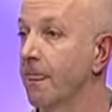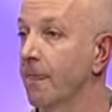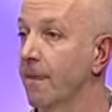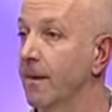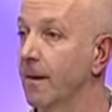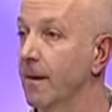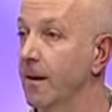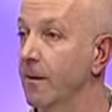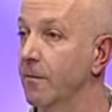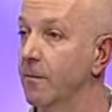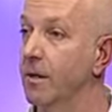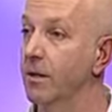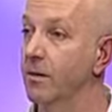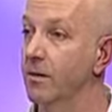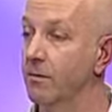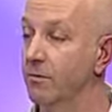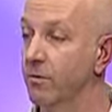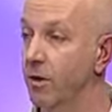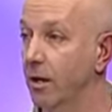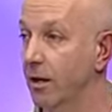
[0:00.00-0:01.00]

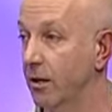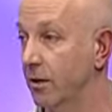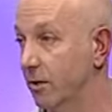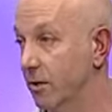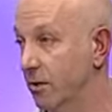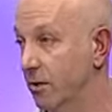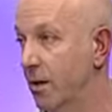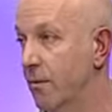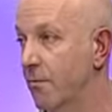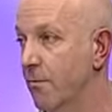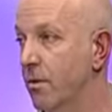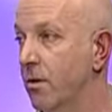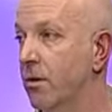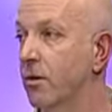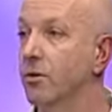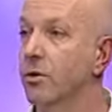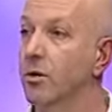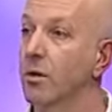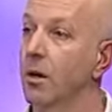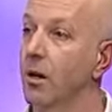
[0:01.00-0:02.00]
in various
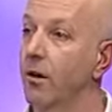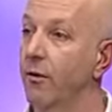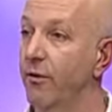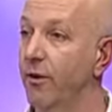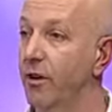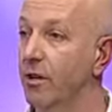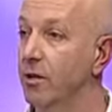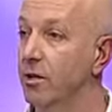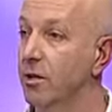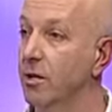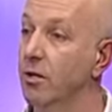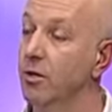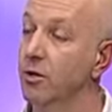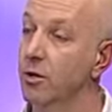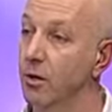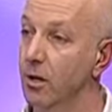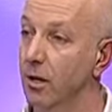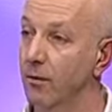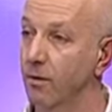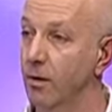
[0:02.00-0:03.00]
timbers, finishes.
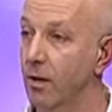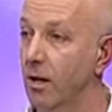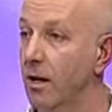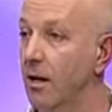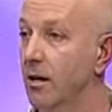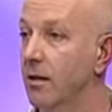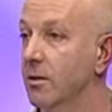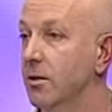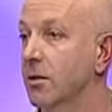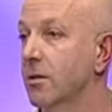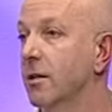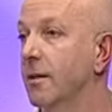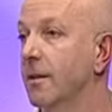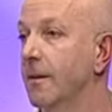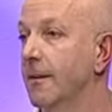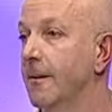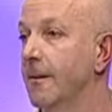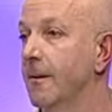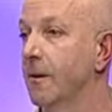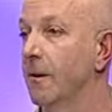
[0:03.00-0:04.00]
You can have glass,
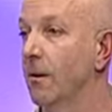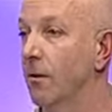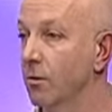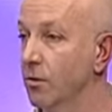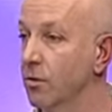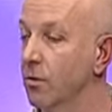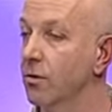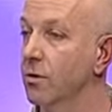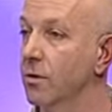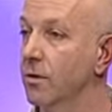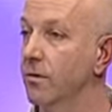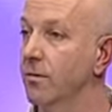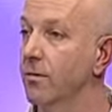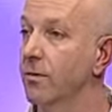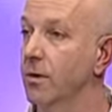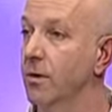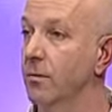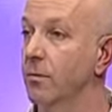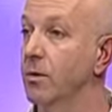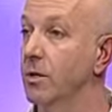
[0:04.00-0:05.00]
all sorts of
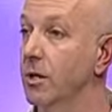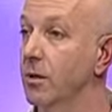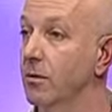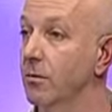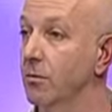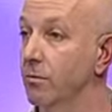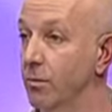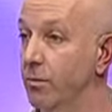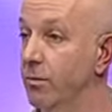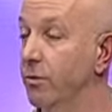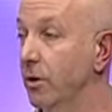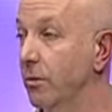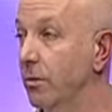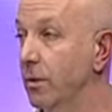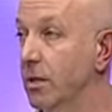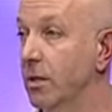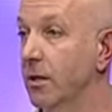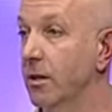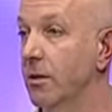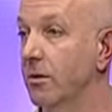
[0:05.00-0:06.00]
new
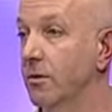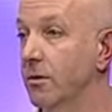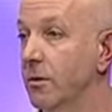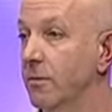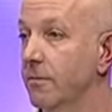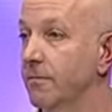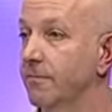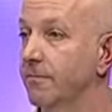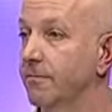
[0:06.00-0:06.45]
materials.